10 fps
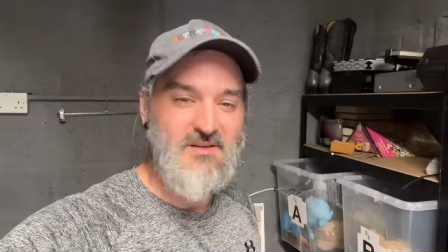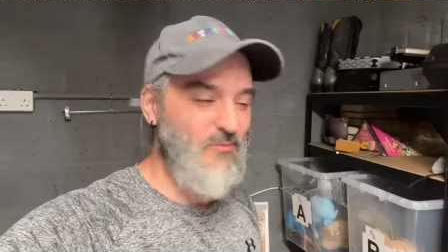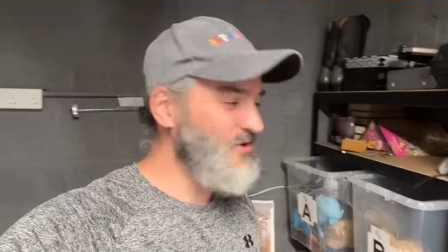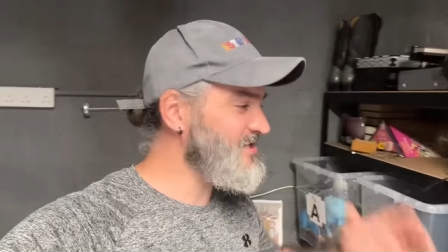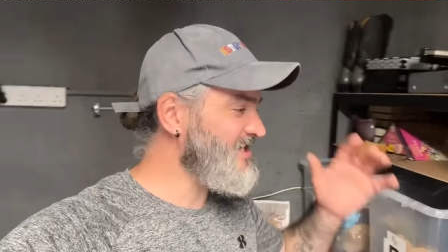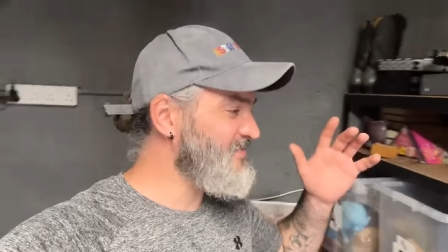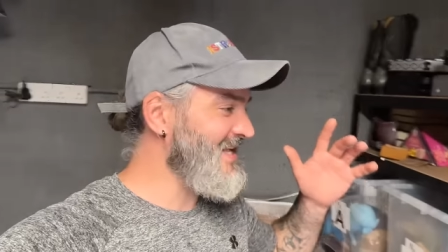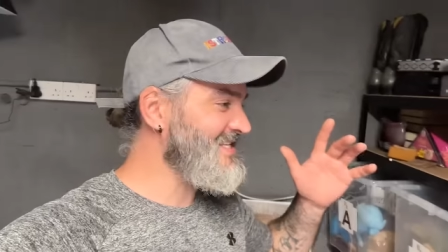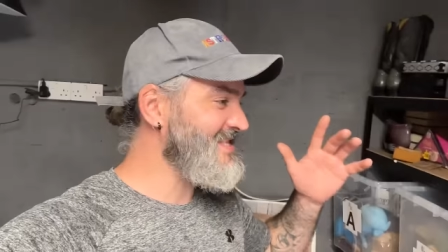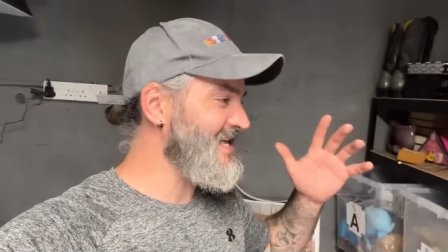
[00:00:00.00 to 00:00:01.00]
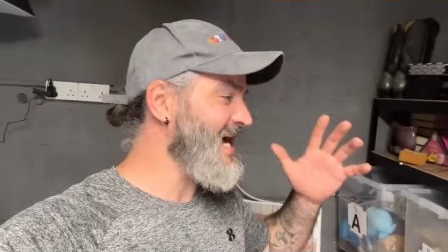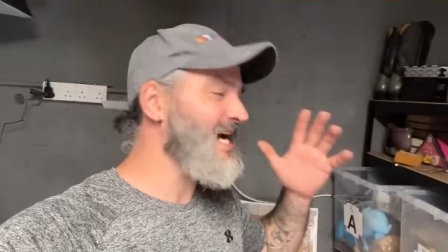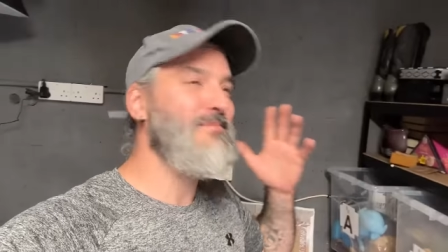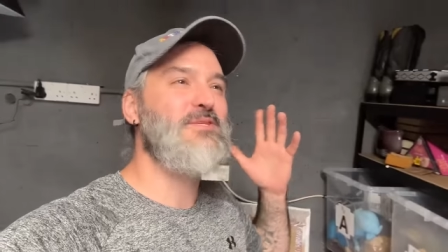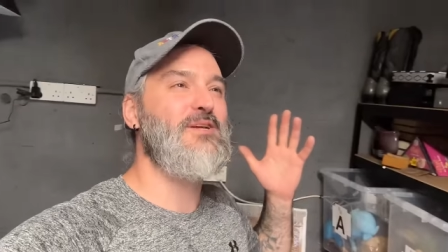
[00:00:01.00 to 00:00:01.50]
Wasn't expecting that
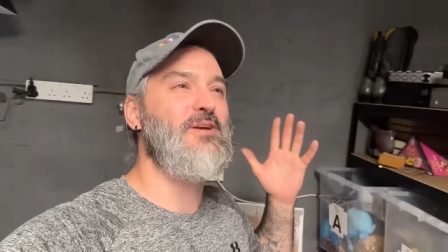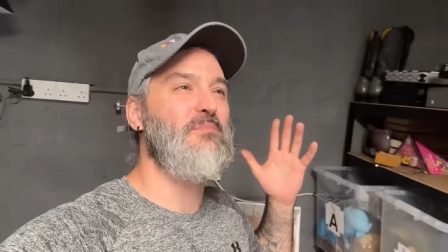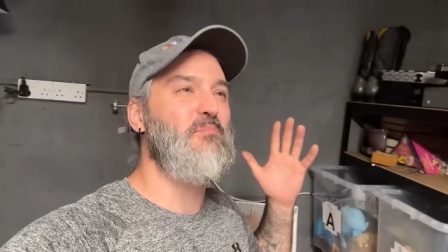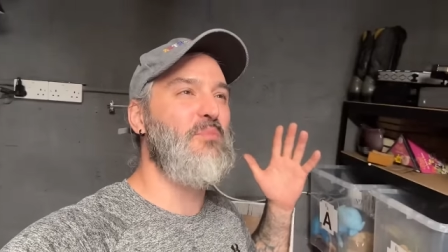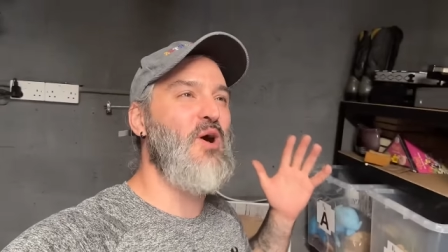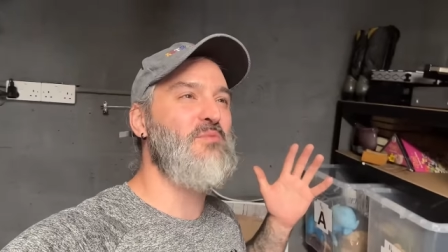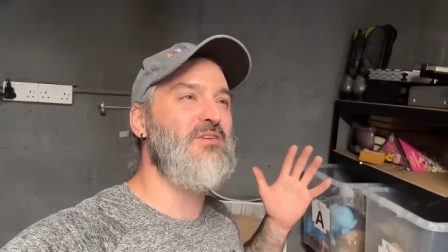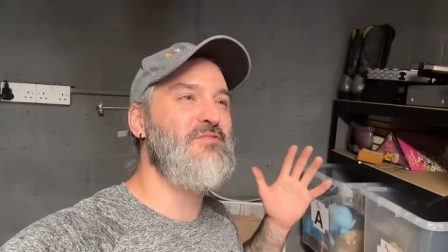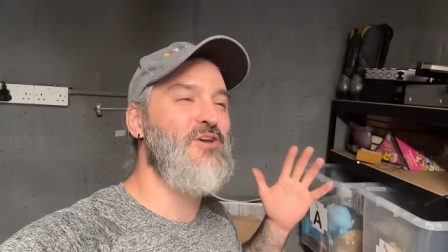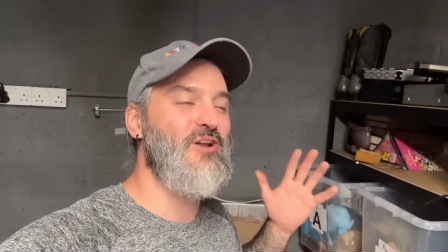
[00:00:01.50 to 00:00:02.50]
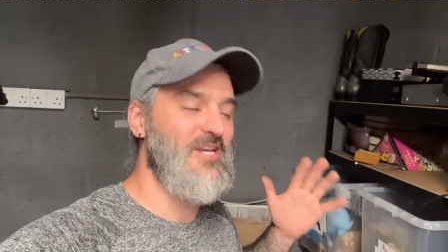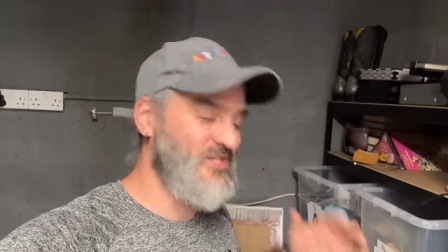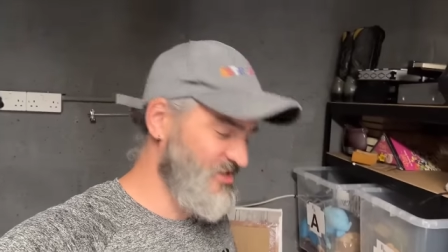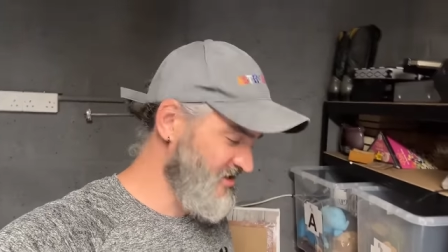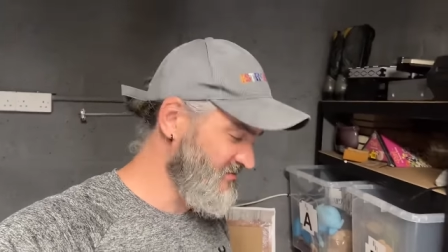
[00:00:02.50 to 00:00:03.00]
absolute bomb of
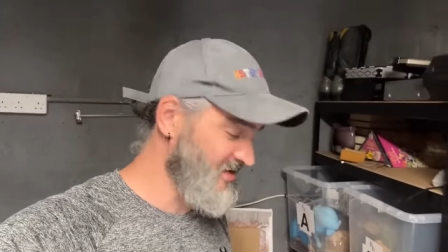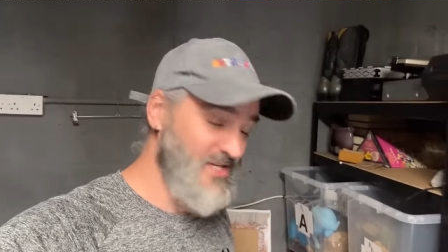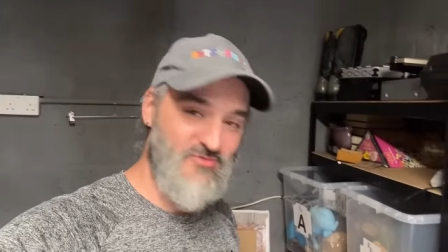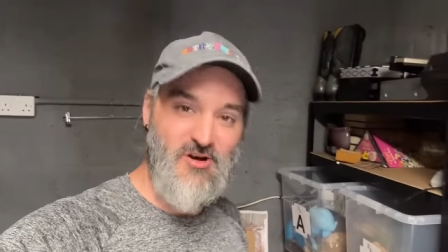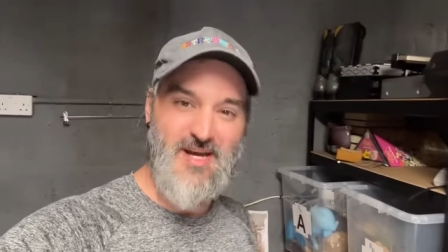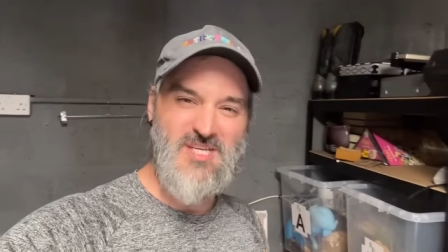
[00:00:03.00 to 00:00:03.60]
knowledge, but he's right.